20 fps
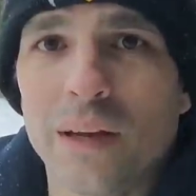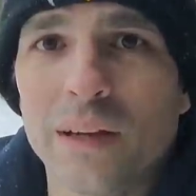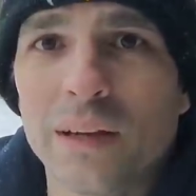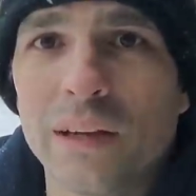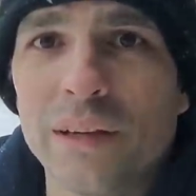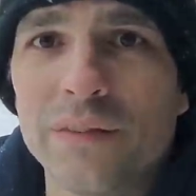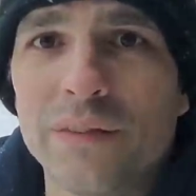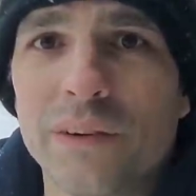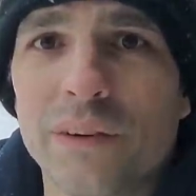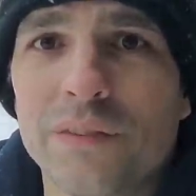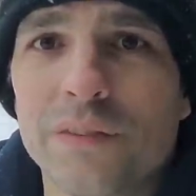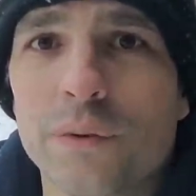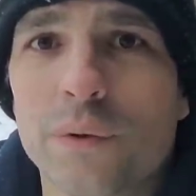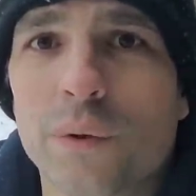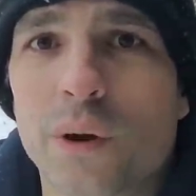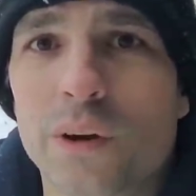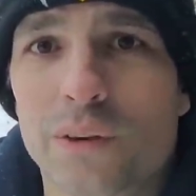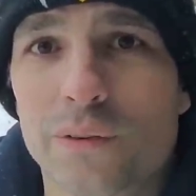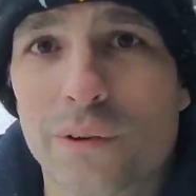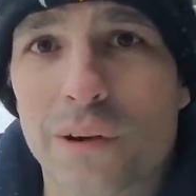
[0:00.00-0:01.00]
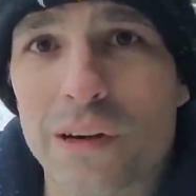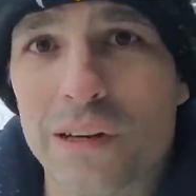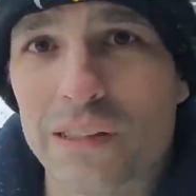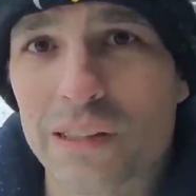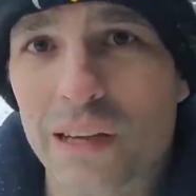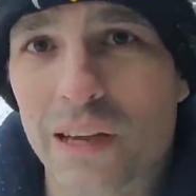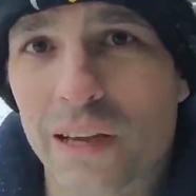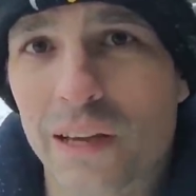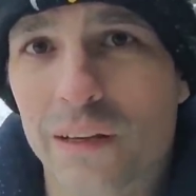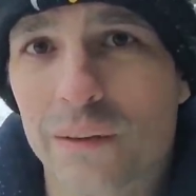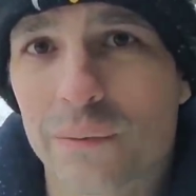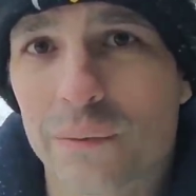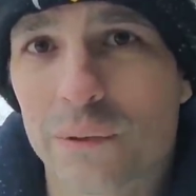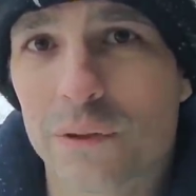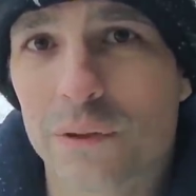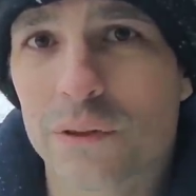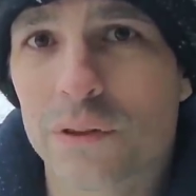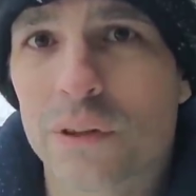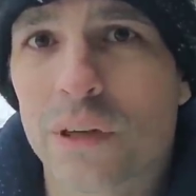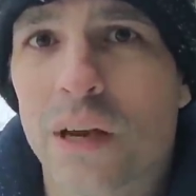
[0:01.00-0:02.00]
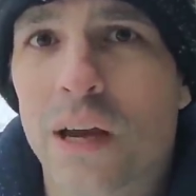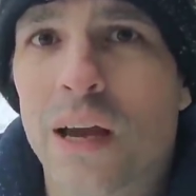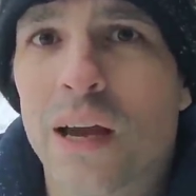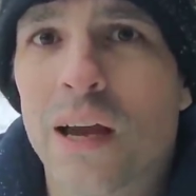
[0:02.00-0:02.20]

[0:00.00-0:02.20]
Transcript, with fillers: even if you want to raise animals.